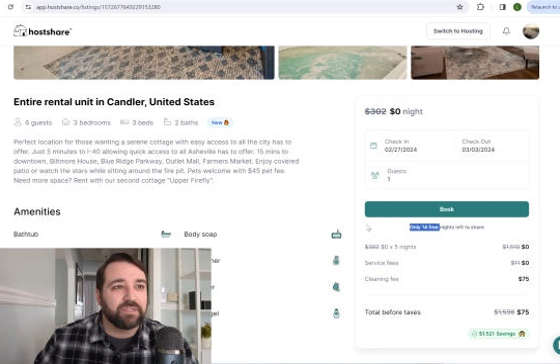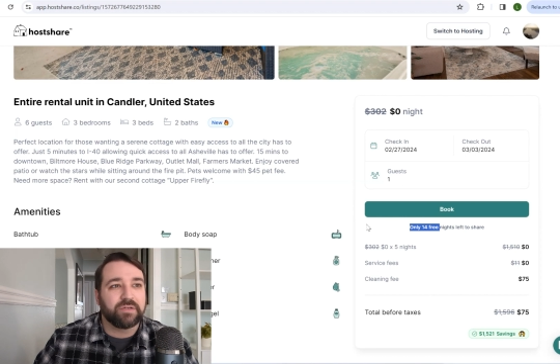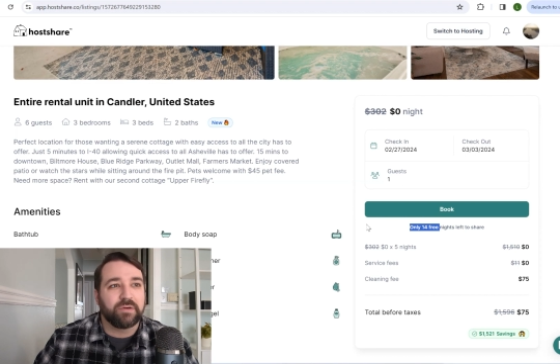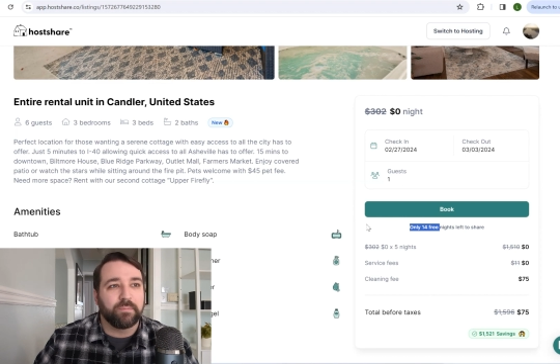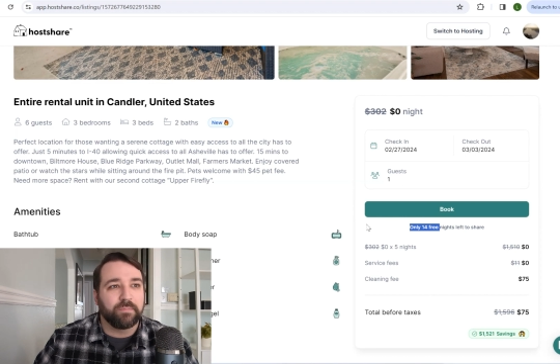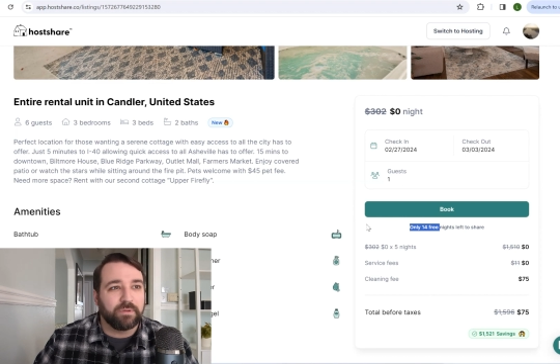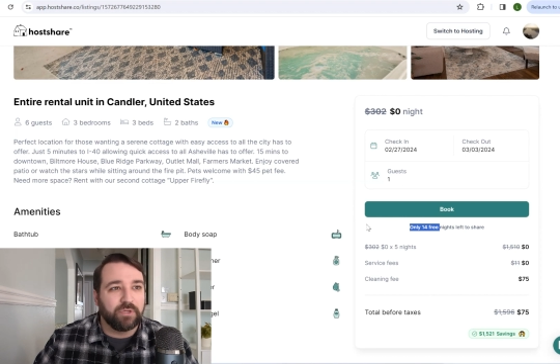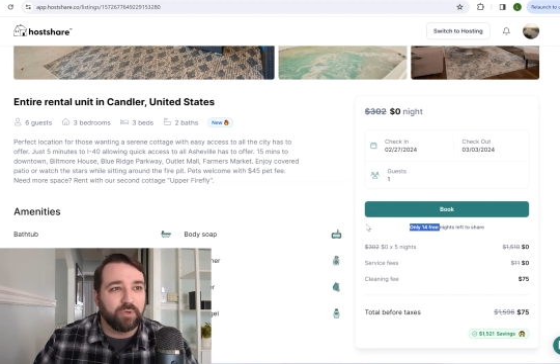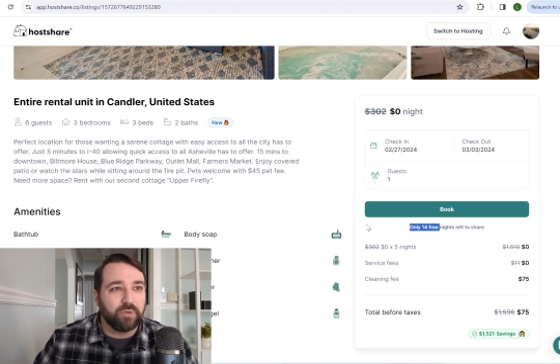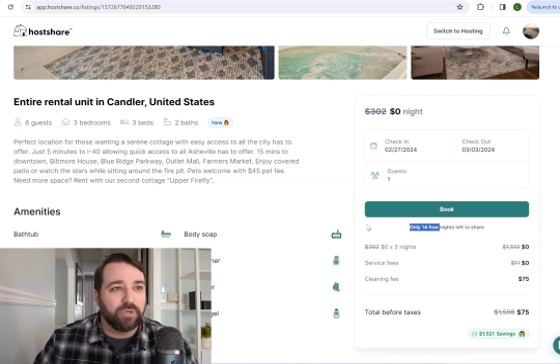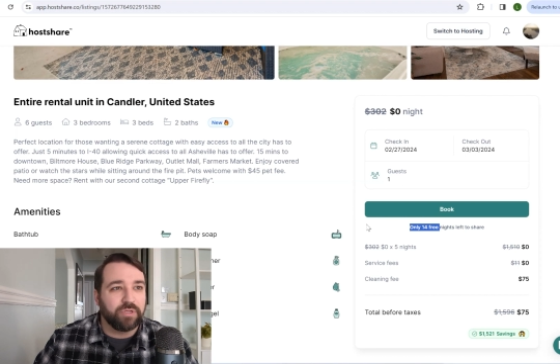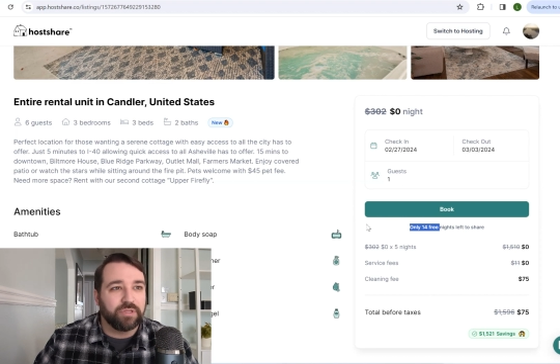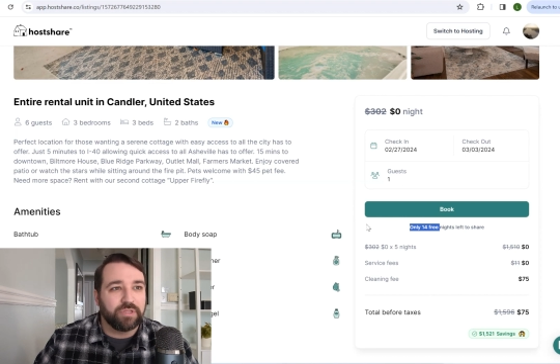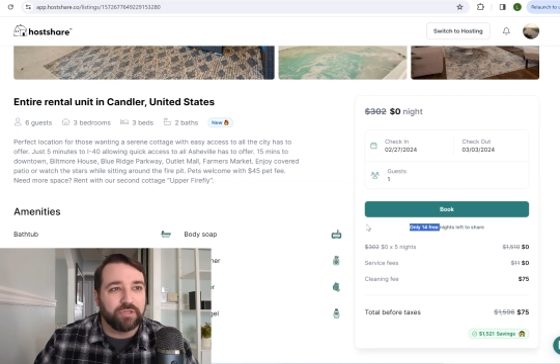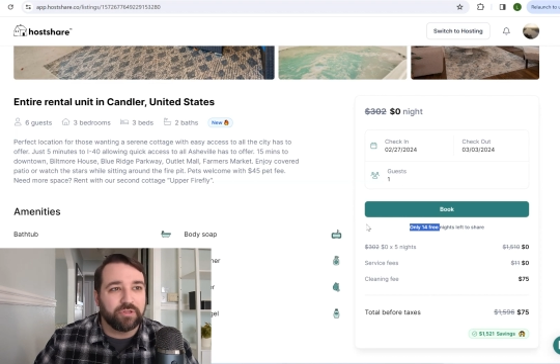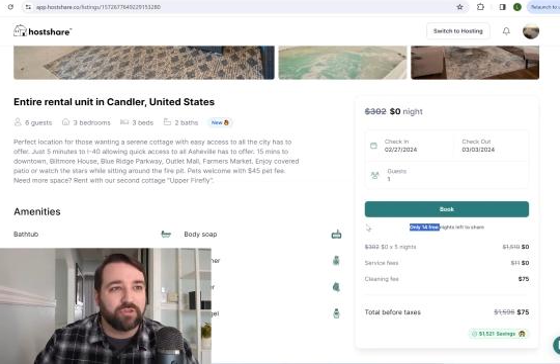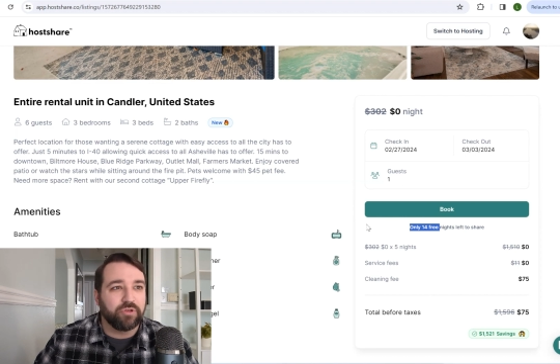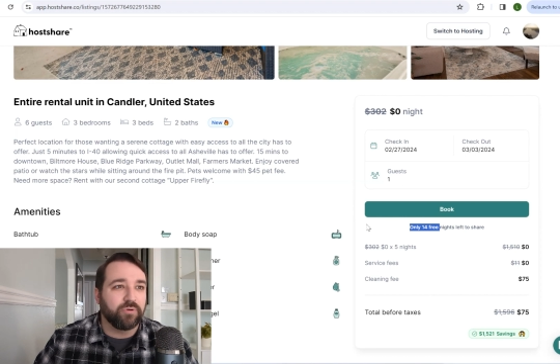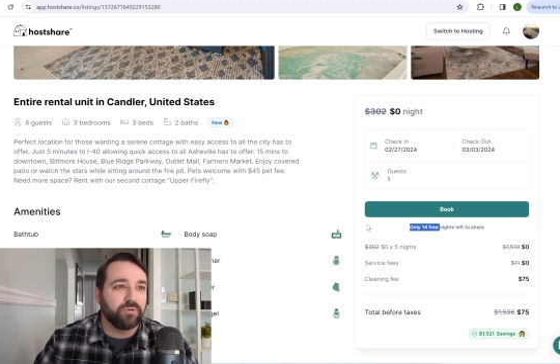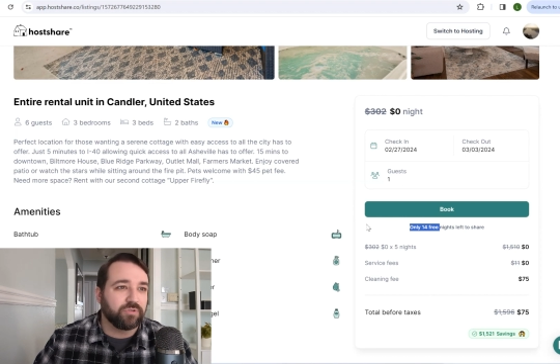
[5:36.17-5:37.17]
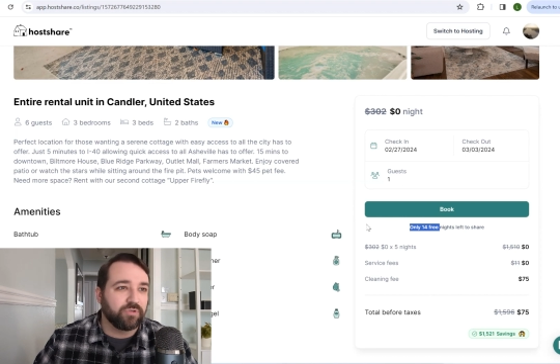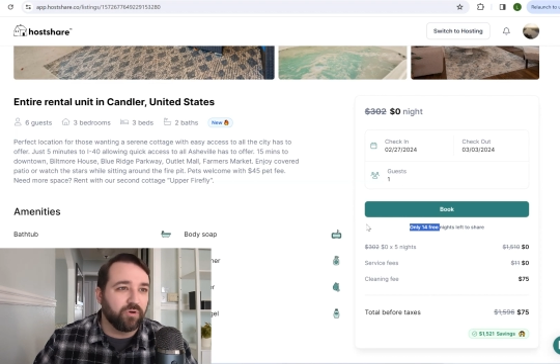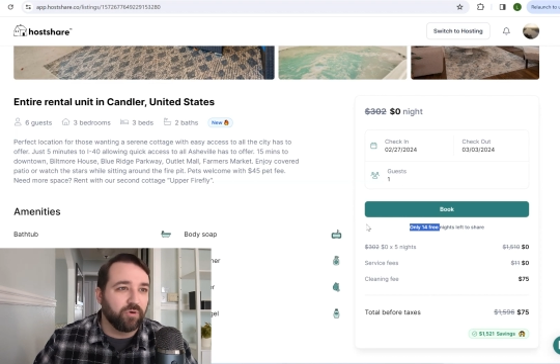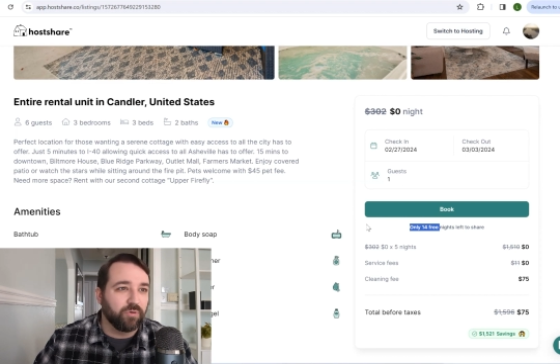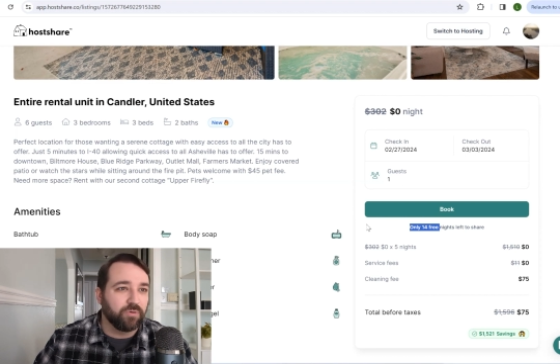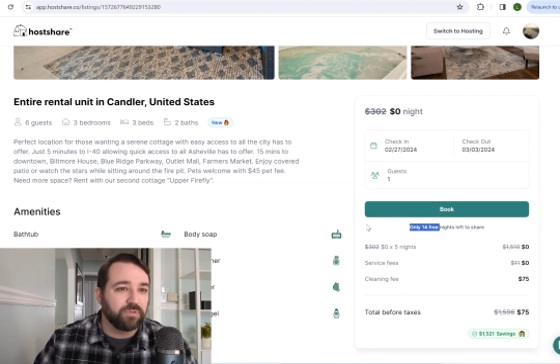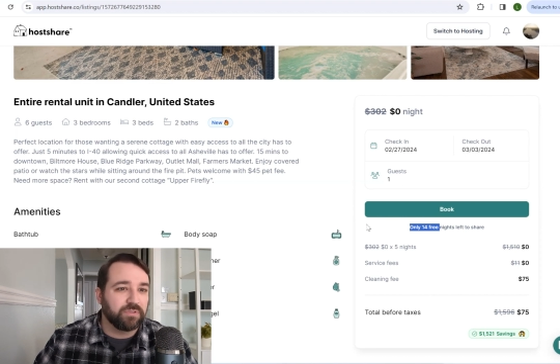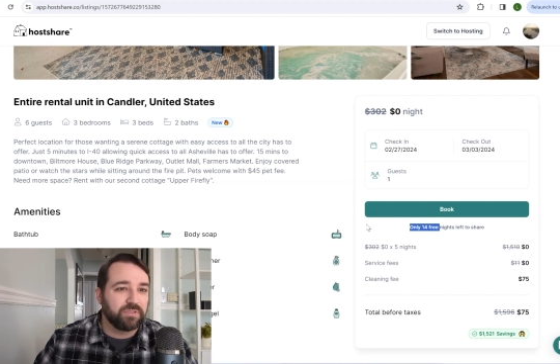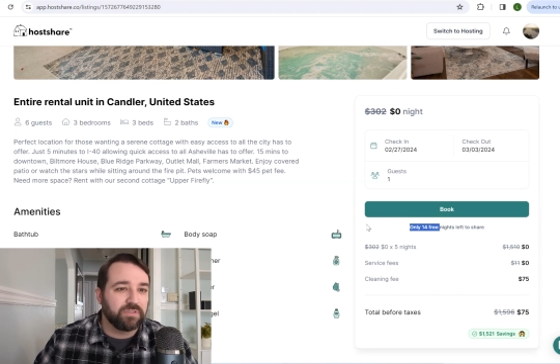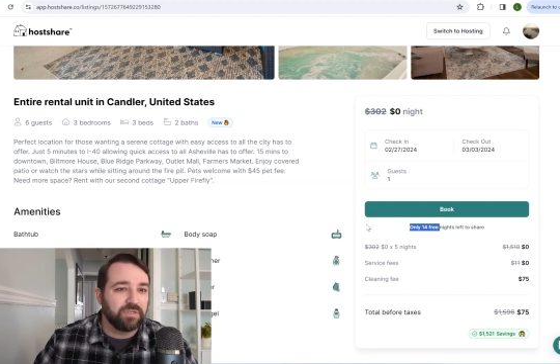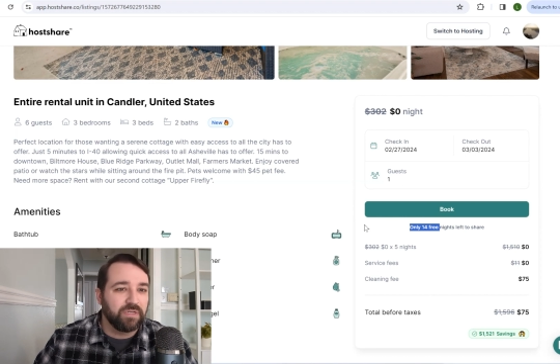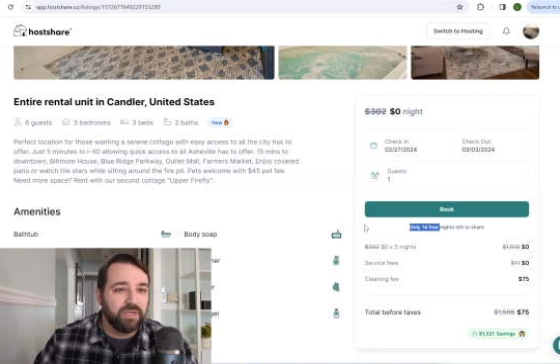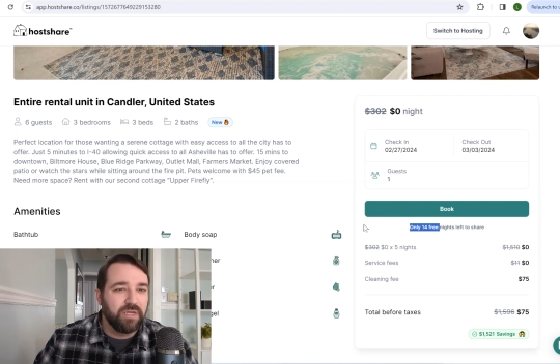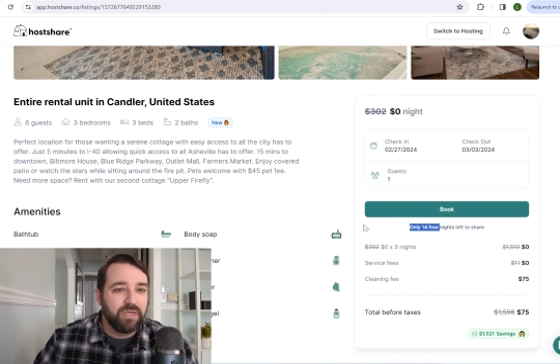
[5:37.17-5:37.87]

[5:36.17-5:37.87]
computed that those hosts